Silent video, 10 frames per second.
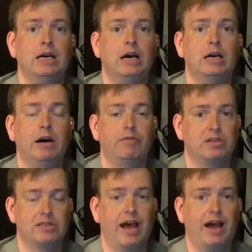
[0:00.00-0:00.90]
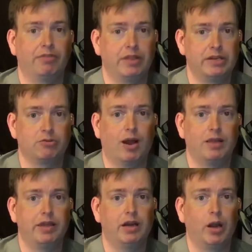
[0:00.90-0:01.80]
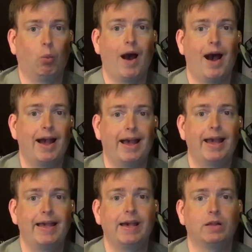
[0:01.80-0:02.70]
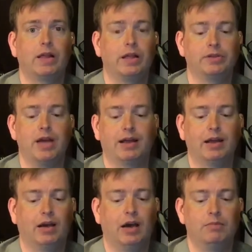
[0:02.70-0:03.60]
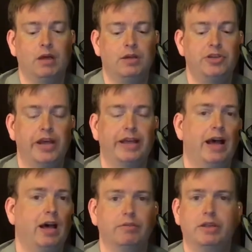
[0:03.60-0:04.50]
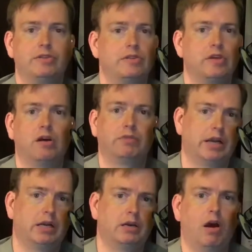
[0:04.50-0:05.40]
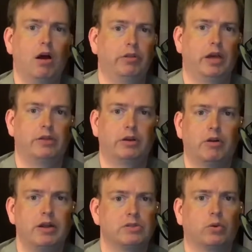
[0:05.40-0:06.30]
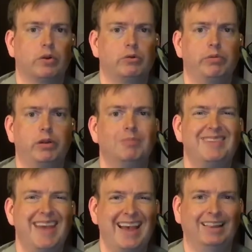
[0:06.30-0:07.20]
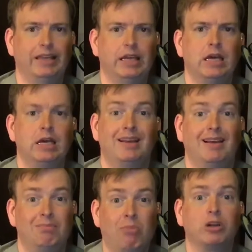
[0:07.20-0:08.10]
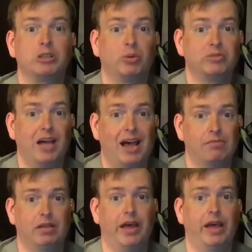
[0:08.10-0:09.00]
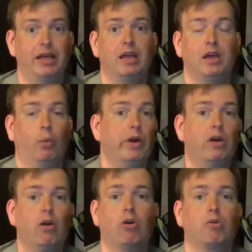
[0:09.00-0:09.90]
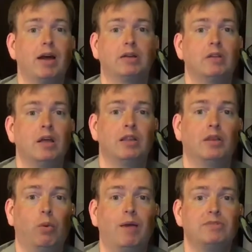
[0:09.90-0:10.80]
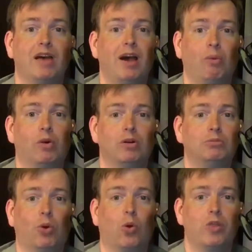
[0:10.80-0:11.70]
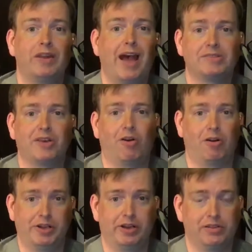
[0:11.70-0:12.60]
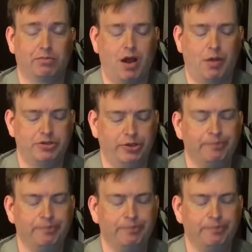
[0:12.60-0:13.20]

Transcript: of the South, and it's right there at YALL.com. Check it out. This is on there. All the other great stories we put up daily, multiple times a day. We go around the website world more than NASCAR does, I promise you.